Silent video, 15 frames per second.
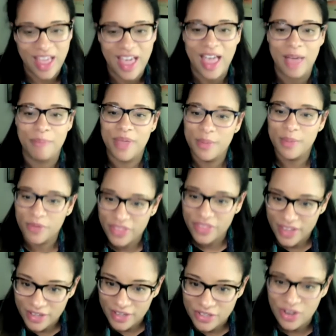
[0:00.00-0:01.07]
and people
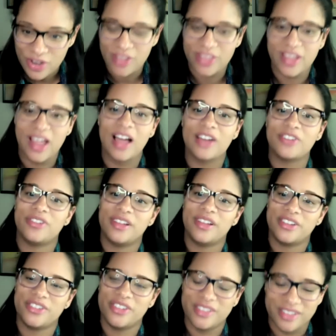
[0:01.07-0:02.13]
then saw the
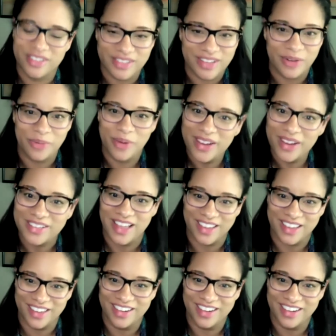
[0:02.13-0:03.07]
contradictions and said wait a second